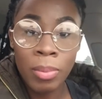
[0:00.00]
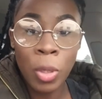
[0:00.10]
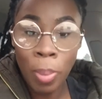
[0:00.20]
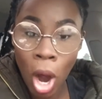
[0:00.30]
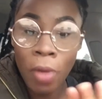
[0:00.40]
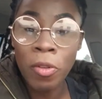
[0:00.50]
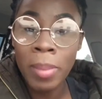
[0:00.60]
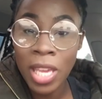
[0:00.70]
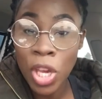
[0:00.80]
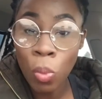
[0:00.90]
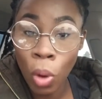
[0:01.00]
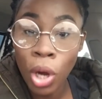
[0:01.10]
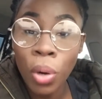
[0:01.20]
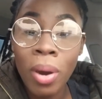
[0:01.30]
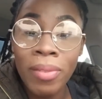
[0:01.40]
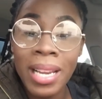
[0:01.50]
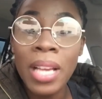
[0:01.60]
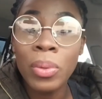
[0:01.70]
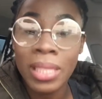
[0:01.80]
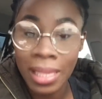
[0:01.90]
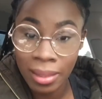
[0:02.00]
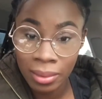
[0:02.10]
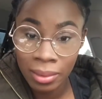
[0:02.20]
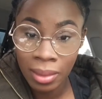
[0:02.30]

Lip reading: depart from me, you worker of iniquity.